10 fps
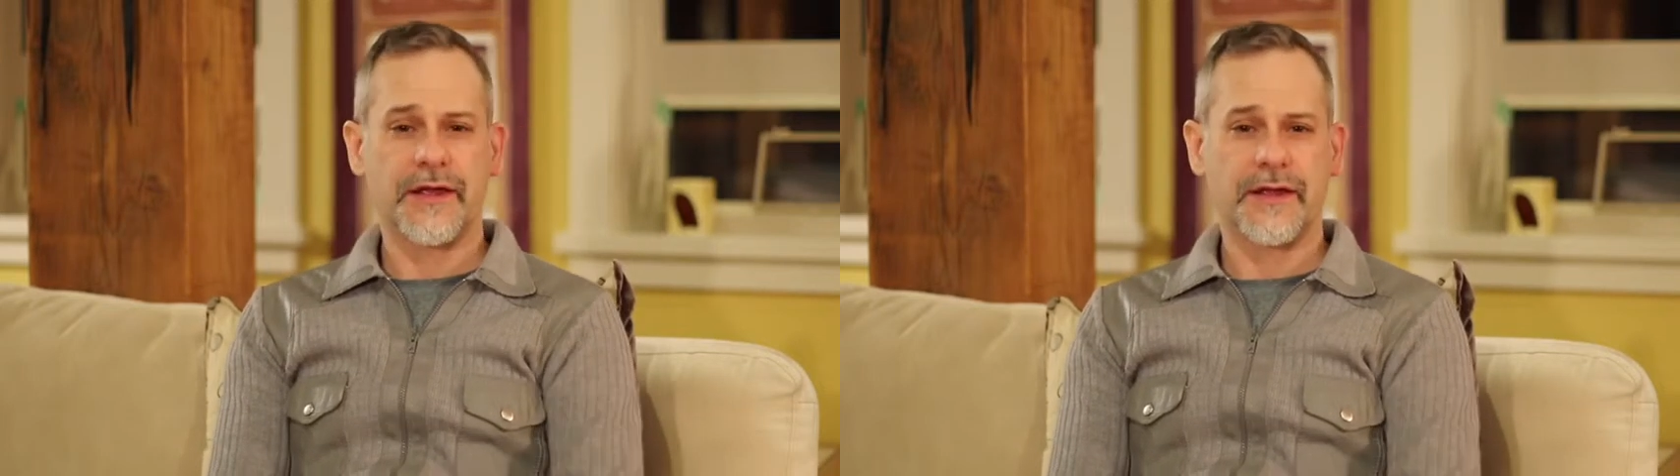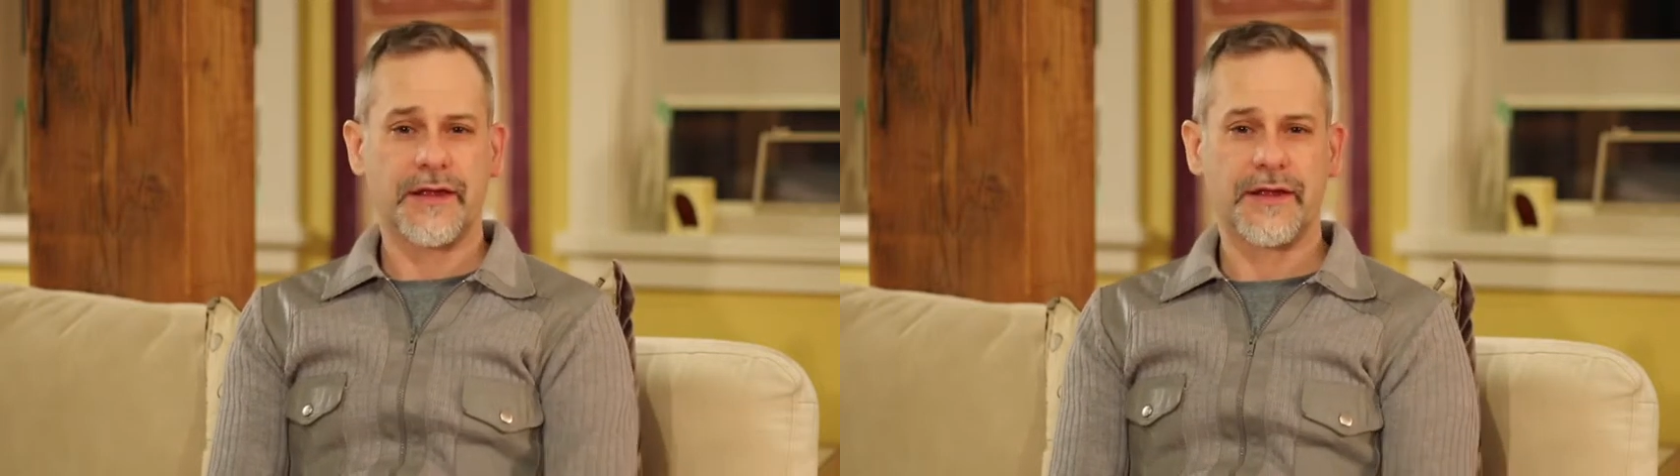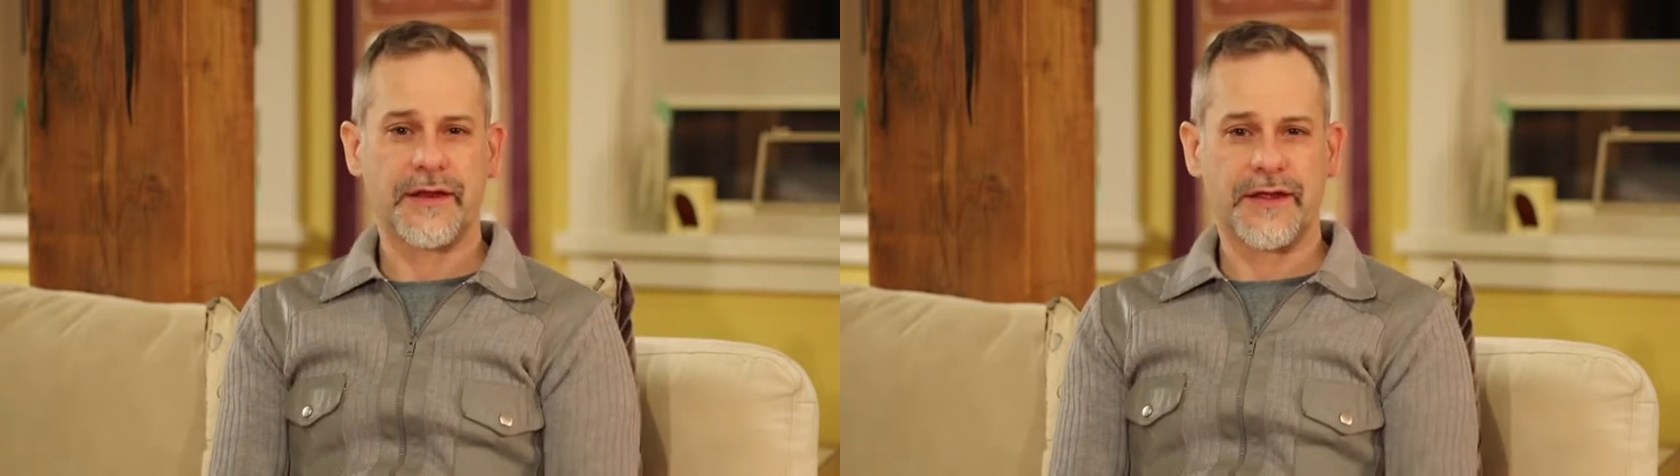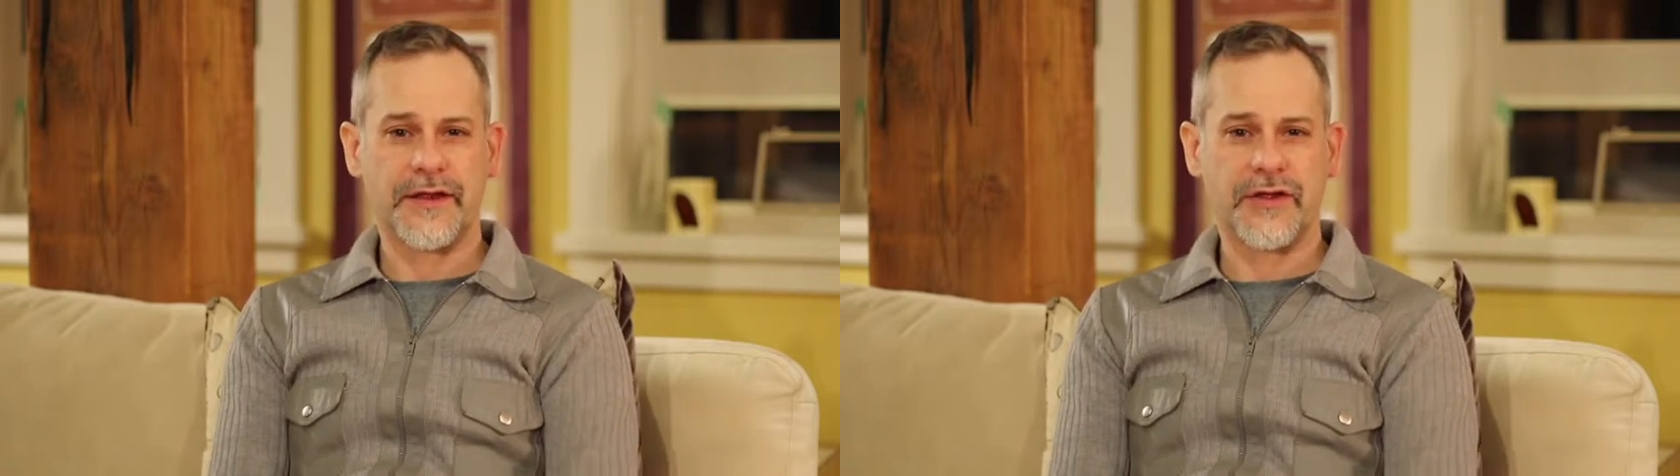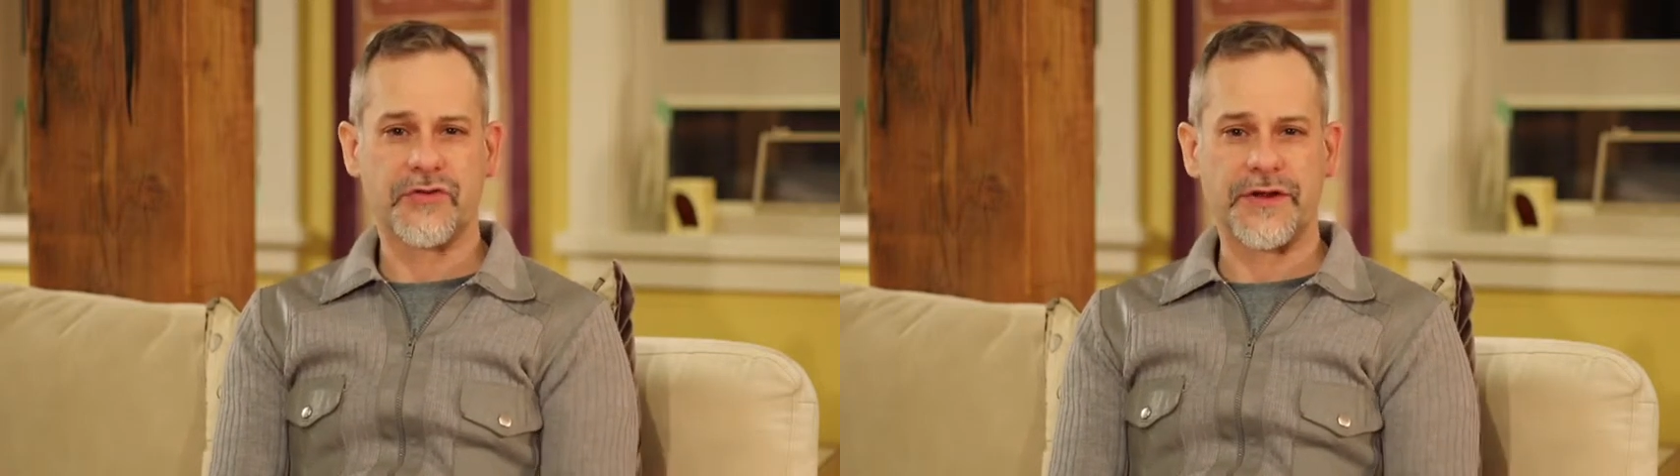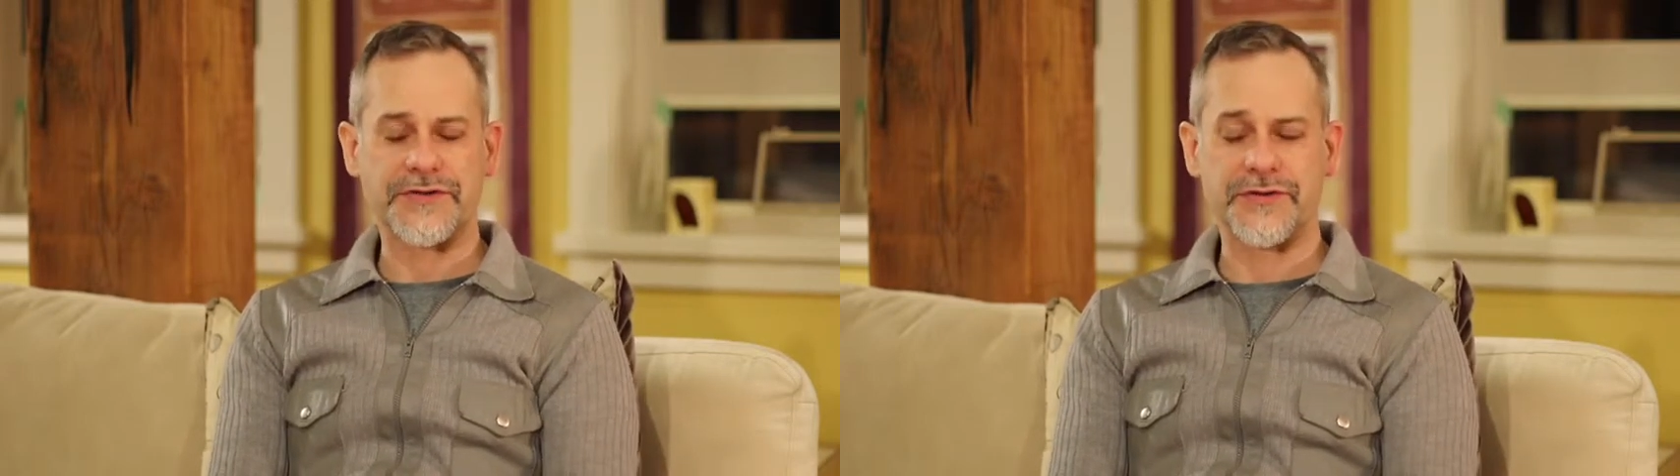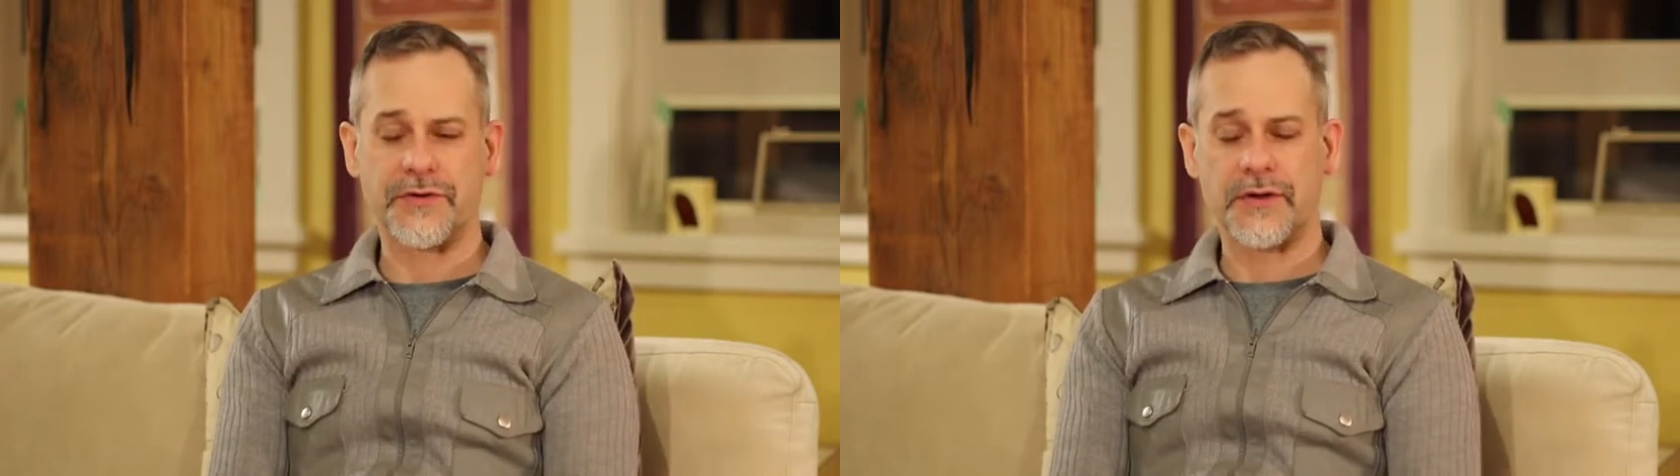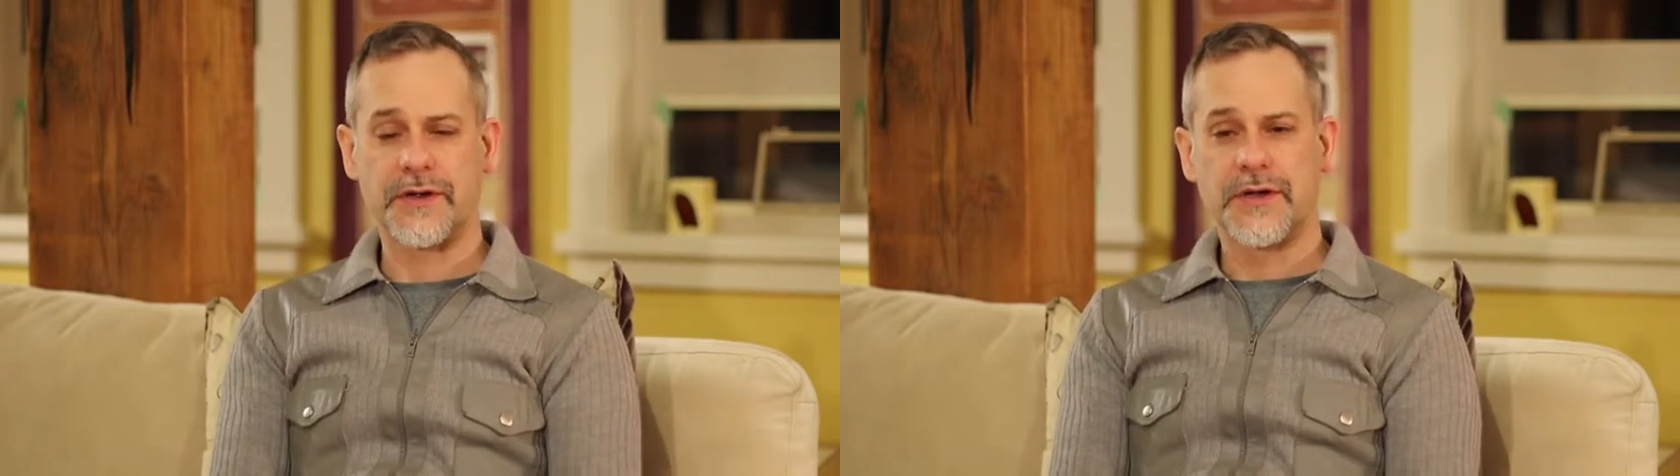It, it, can increase
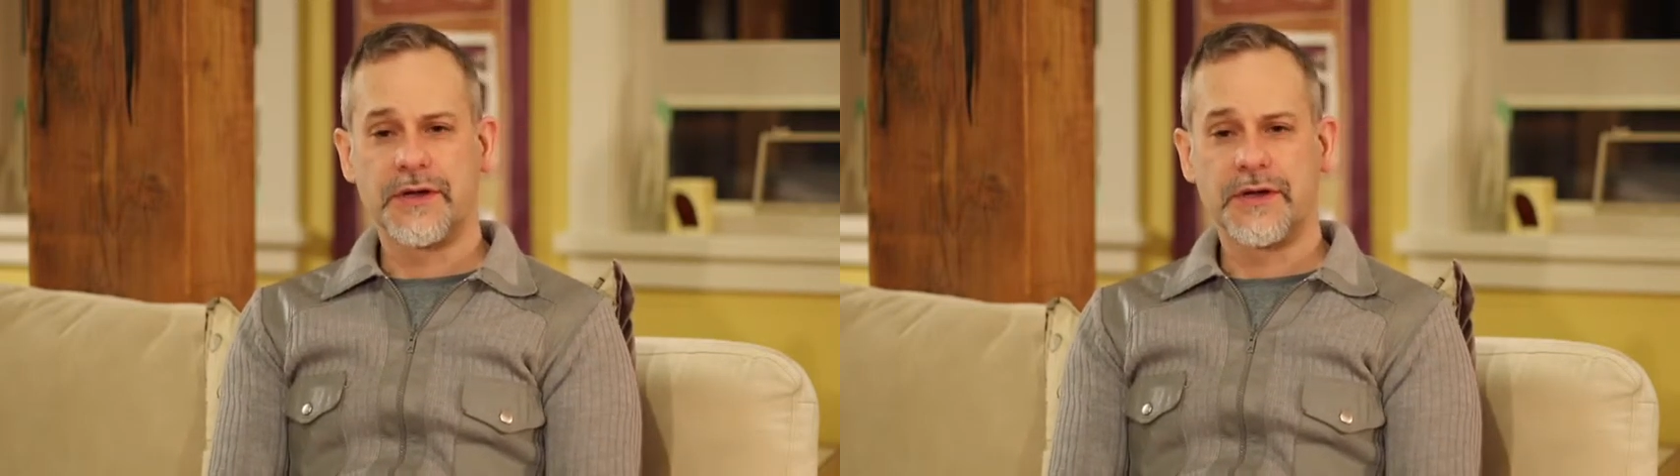your